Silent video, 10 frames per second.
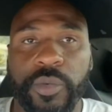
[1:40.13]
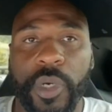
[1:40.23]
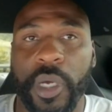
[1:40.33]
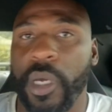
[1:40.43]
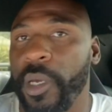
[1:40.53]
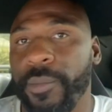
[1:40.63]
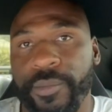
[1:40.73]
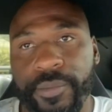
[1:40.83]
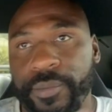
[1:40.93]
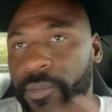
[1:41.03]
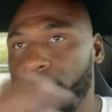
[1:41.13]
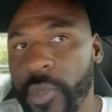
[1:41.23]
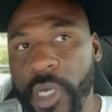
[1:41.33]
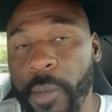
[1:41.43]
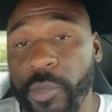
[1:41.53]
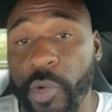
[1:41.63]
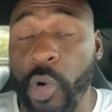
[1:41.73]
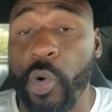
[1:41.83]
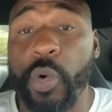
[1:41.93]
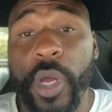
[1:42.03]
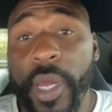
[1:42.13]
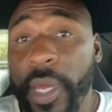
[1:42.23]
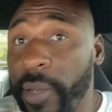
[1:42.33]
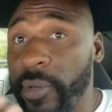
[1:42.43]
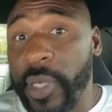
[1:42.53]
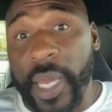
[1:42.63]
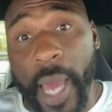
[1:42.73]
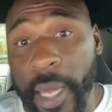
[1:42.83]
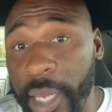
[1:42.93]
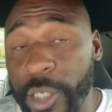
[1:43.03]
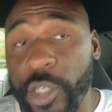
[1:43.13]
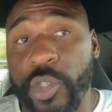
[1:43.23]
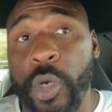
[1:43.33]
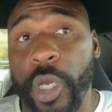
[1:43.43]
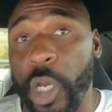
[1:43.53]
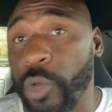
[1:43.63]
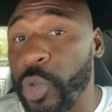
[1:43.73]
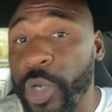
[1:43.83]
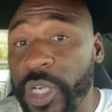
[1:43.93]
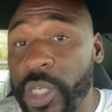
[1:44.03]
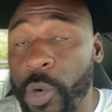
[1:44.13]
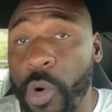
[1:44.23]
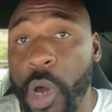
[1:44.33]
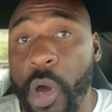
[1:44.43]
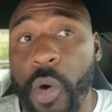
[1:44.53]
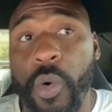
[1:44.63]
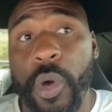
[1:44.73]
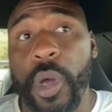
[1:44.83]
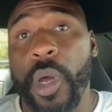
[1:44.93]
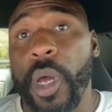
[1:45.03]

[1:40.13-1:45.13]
is come through. He got injured two years in a row.